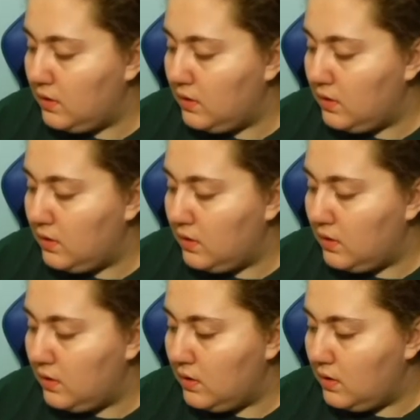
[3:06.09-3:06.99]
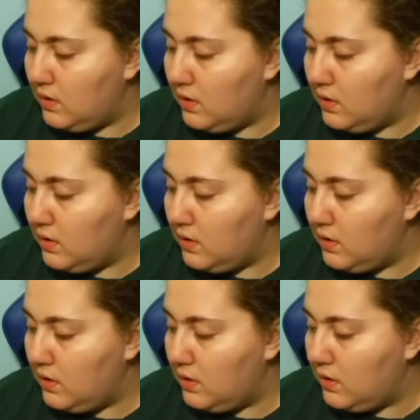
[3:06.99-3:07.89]

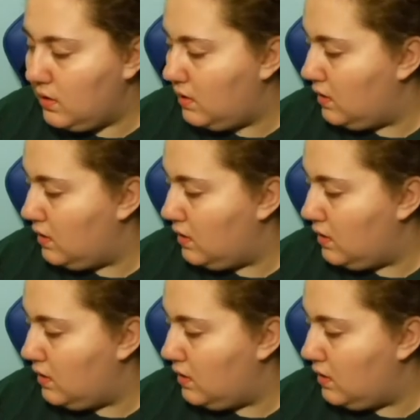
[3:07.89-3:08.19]
Nothing is said.